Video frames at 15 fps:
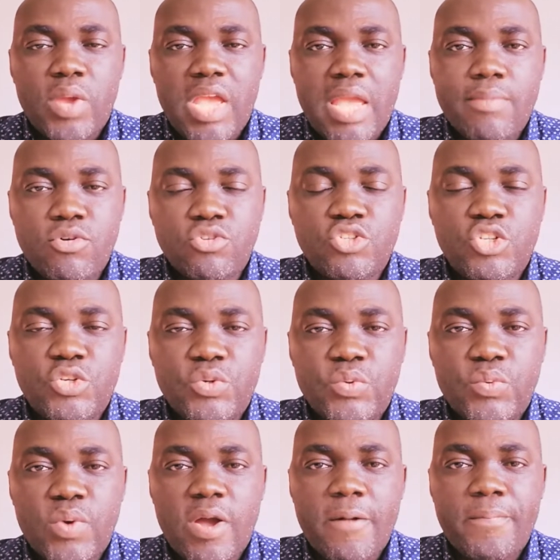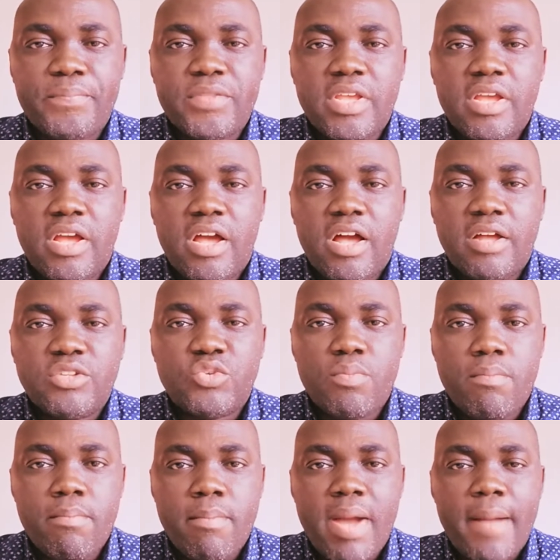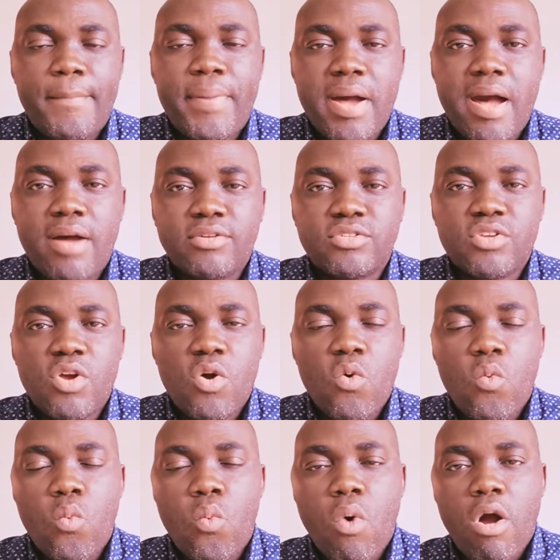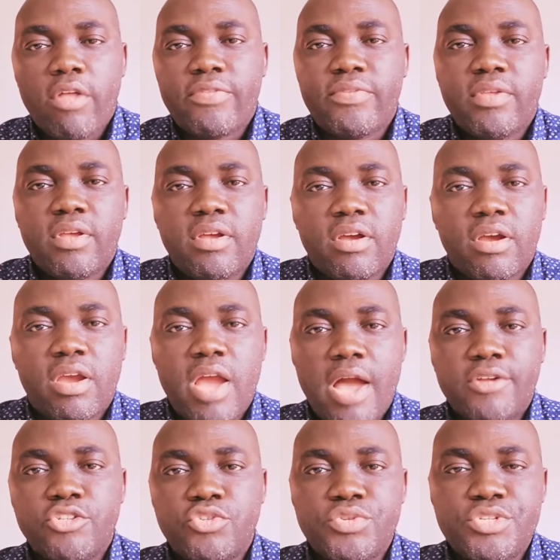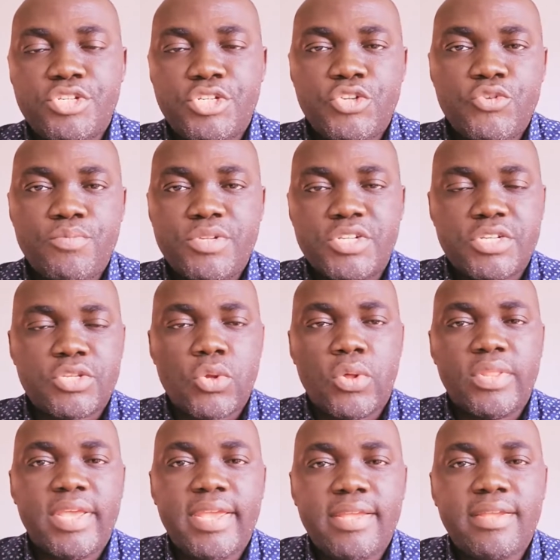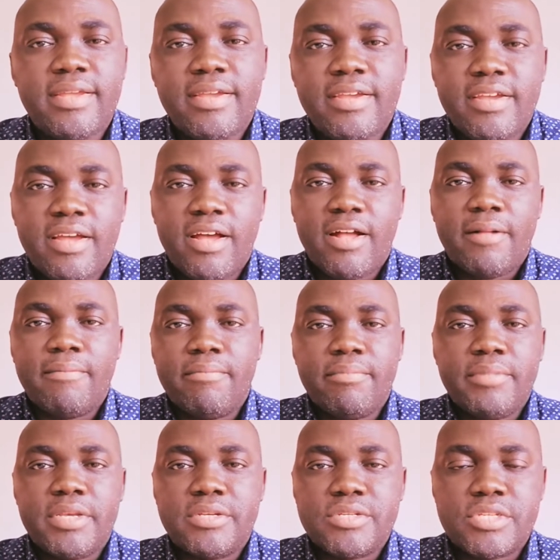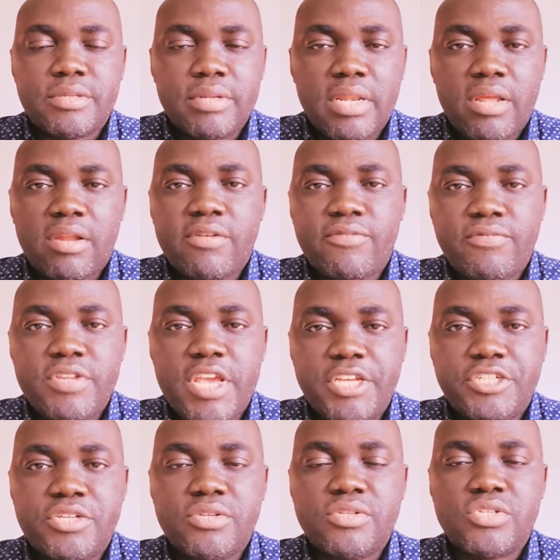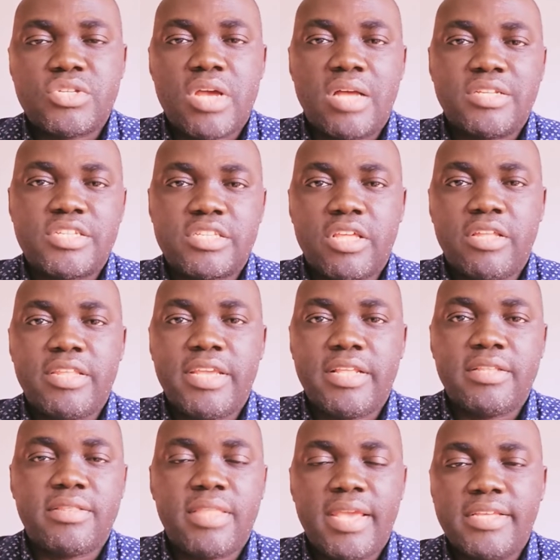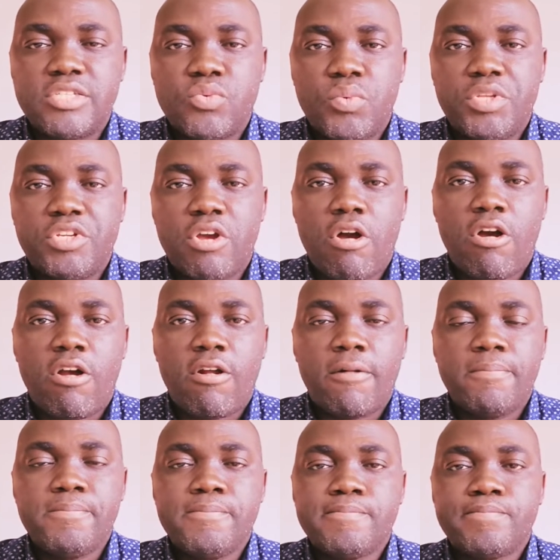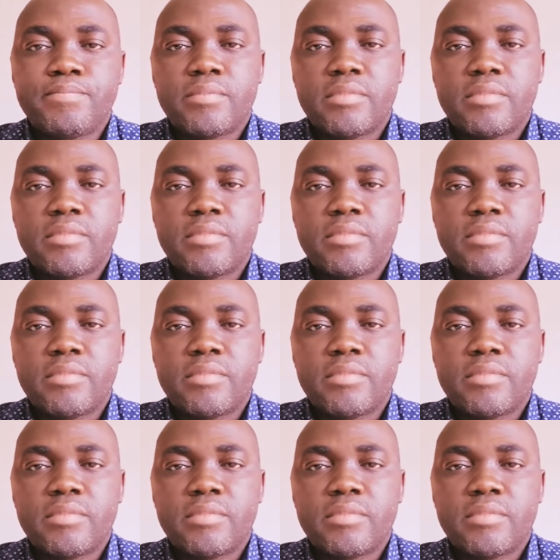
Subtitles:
You are able to map out what countries should be studying, because a lot of nations are studying things which are